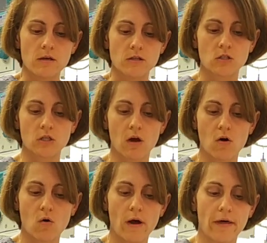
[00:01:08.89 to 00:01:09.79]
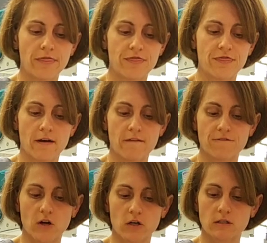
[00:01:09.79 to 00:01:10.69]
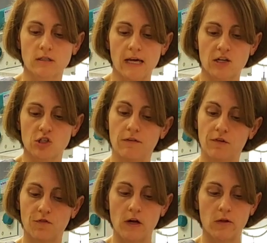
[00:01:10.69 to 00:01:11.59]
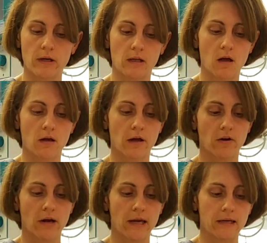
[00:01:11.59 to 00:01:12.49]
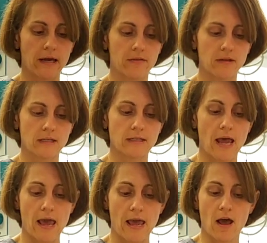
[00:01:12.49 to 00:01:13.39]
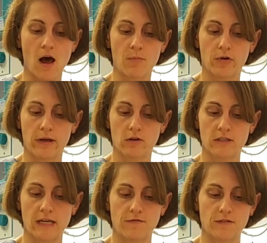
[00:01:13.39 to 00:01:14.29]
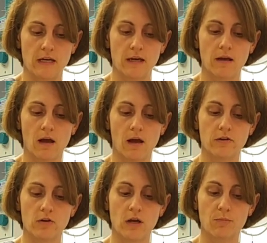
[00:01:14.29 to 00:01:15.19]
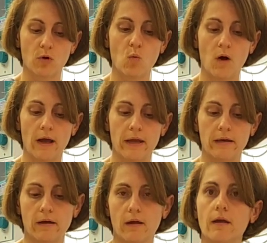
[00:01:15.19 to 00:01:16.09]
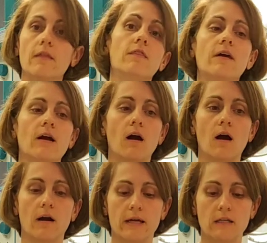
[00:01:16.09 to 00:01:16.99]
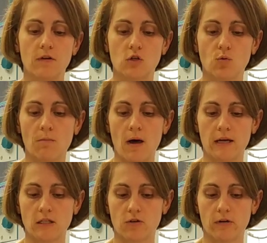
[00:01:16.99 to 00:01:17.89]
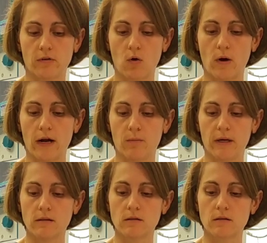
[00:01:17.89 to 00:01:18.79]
So the first section, if you're following along on your handout, this is A, operator safety. Under number 1, there are individual monitoring requirements.